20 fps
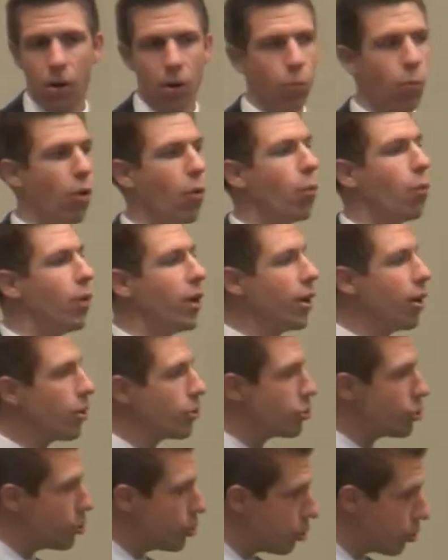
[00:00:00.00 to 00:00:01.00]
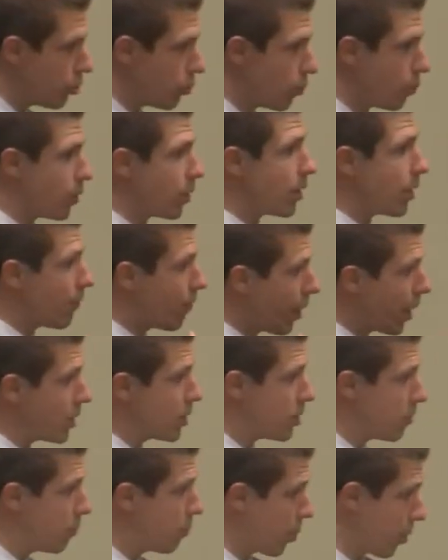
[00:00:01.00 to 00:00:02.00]
What we are to do with a
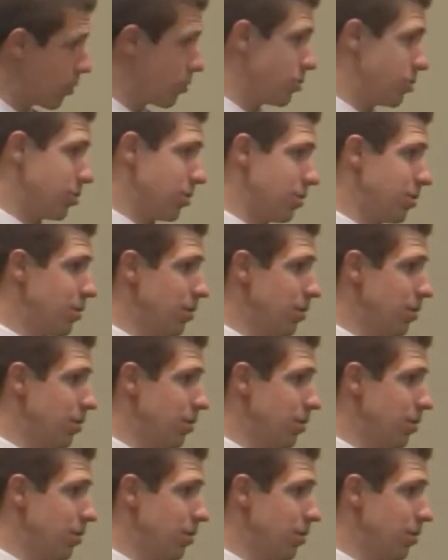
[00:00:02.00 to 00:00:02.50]
divisive person,